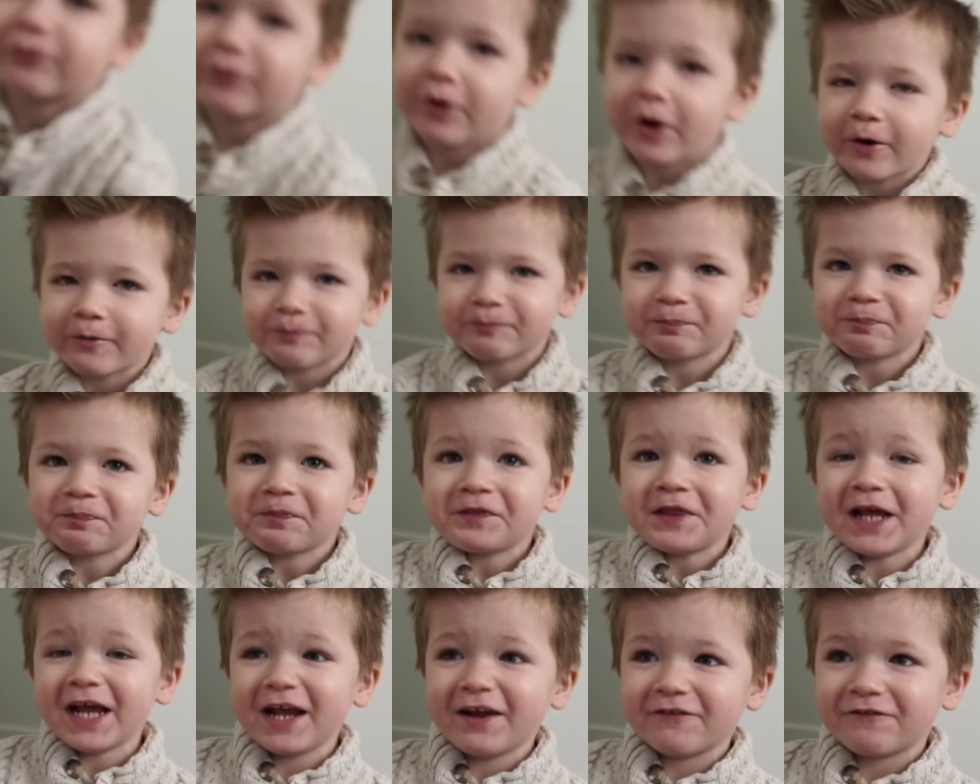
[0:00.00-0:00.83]
sharp
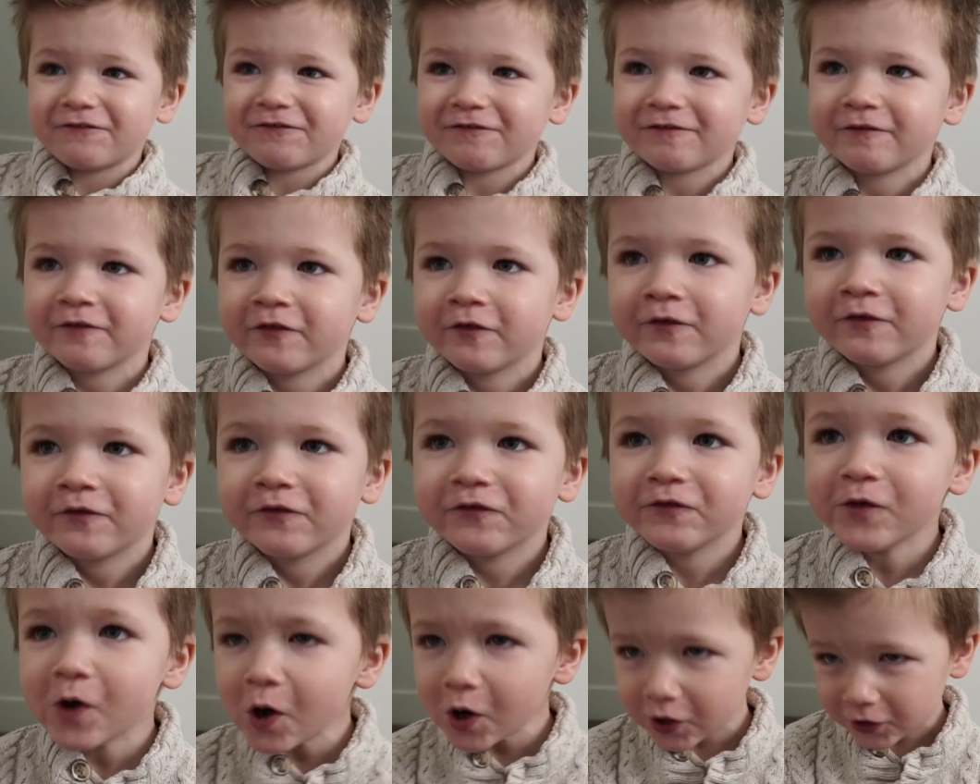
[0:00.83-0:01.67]
teeth.
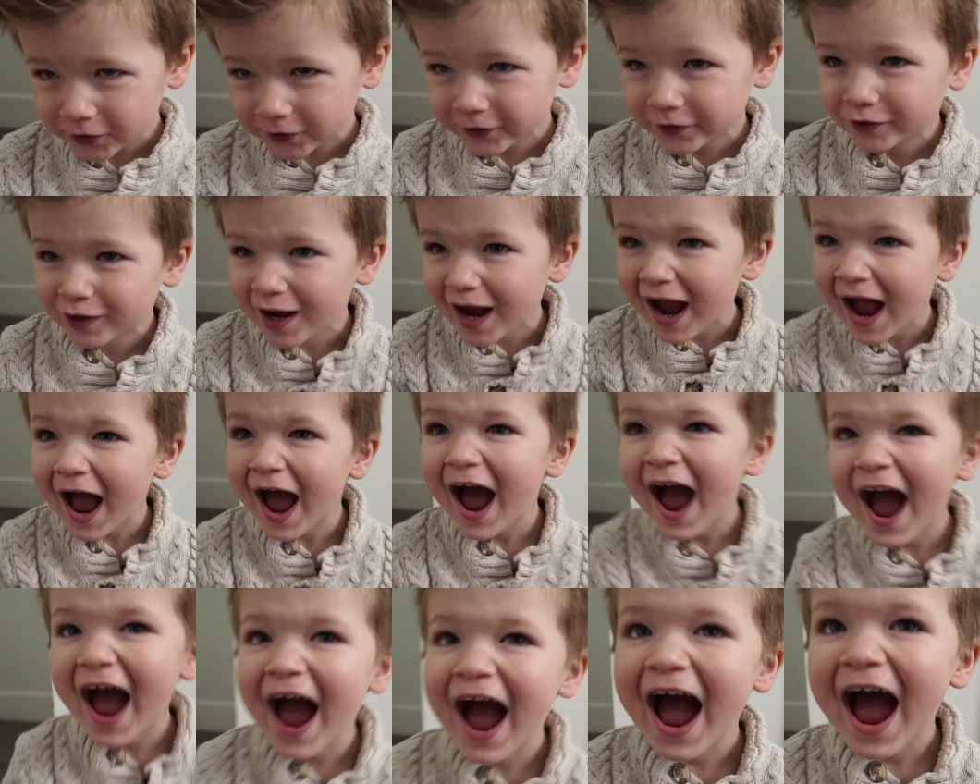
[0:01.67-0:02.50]
Look!
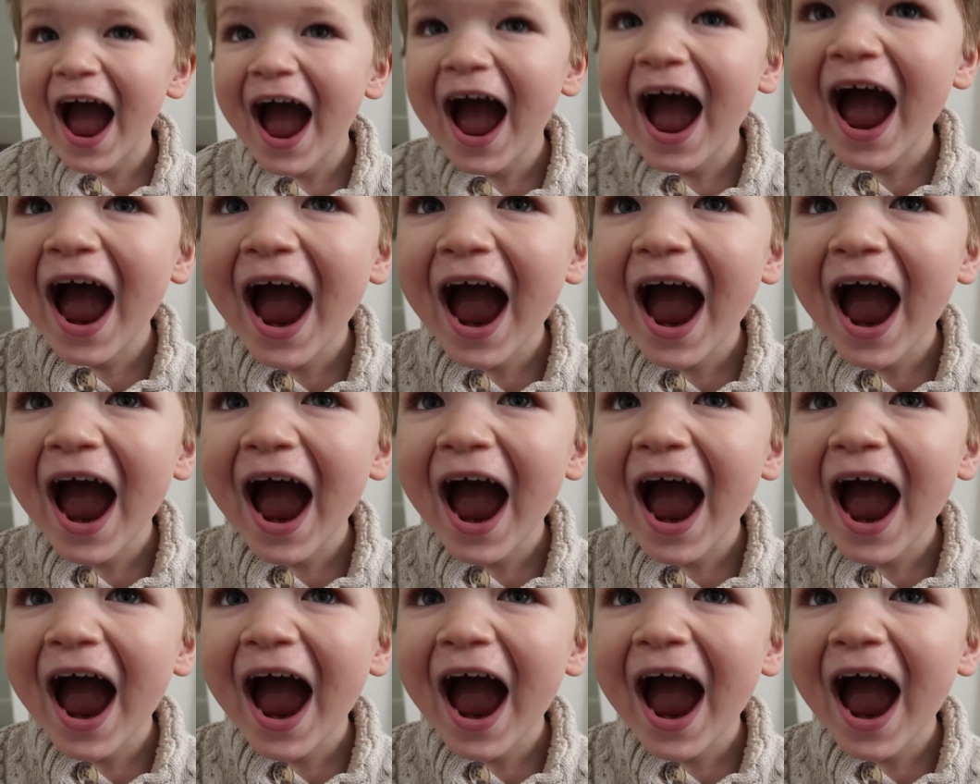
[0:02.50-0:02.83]
And I